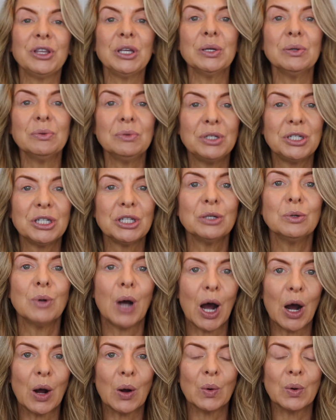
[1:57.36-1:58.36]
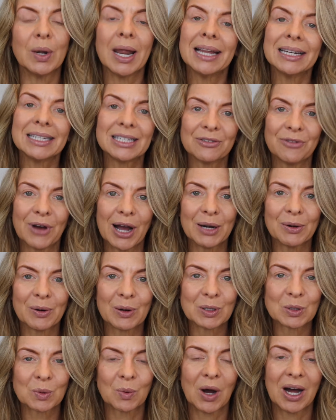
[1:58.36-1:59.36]
you do own Divine
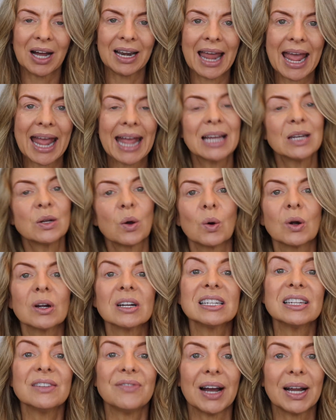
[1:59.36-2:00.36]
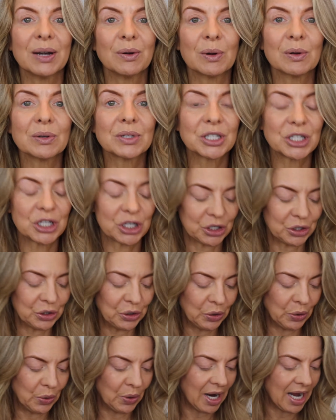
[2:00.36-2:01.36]
Rose 1 and or Divine Rose
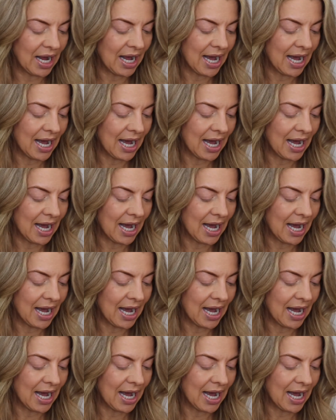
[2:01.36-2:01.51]
2,